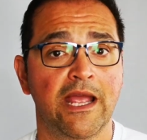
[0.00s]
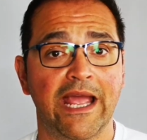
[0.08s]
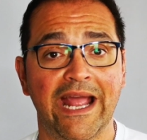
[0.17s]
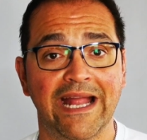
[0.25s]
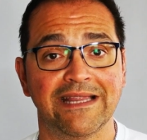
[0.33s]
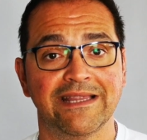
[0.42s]

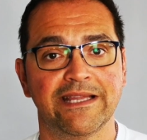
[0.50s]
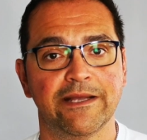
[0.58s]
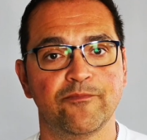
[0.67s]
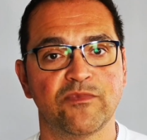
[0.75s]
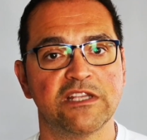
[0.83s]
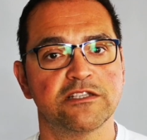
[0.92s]
and
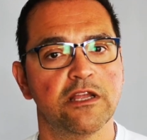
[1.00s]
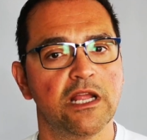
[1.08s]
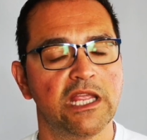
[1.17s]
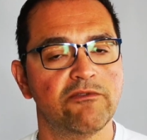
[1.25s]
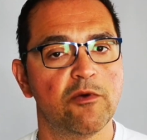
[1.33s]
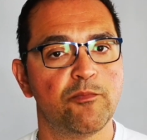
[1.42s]
it's
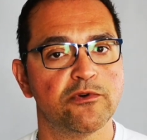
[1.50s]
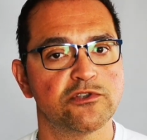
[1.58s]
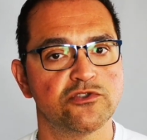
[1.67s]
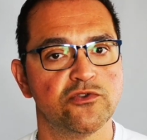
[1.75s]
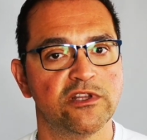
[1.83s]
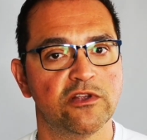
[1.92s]
gonna give you
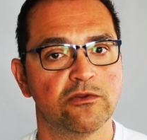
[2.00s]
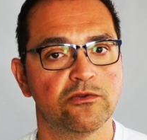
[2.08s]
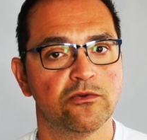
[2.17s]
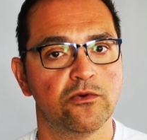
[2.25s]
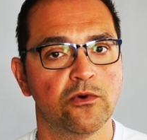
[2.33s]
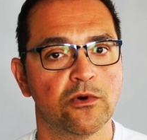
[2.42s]
opportunity
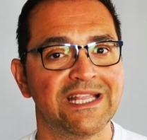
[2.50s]
to,